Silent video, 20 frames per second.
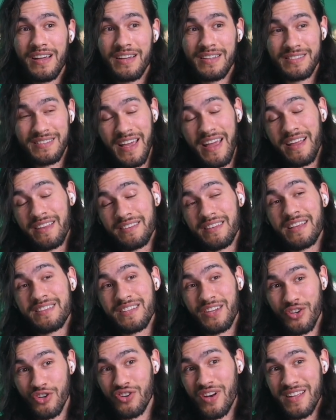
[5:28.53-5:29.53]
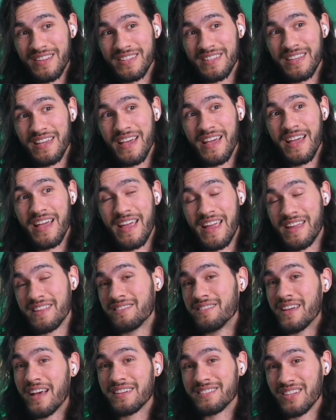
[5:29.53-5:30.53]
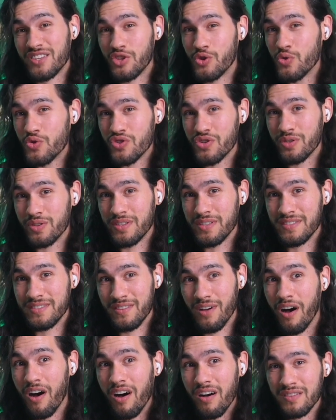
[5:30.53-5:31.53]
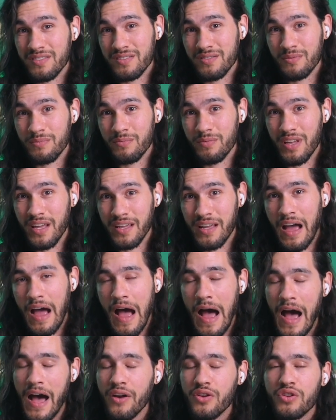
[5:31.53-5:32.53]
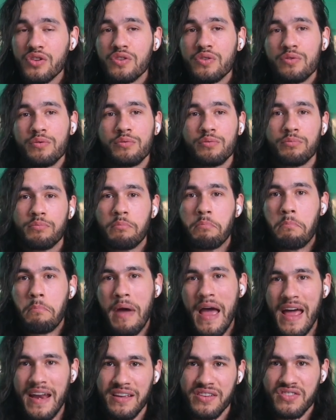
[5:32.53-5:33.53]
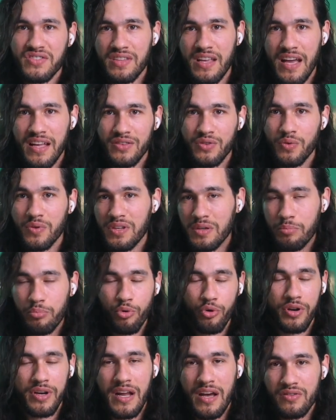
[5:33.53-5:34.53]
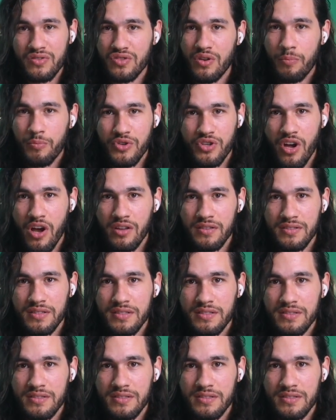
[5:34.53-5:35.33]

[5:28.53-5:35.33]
then that's a good idea and the execution is awesome. Like how do you manage that to keep putting out so much content?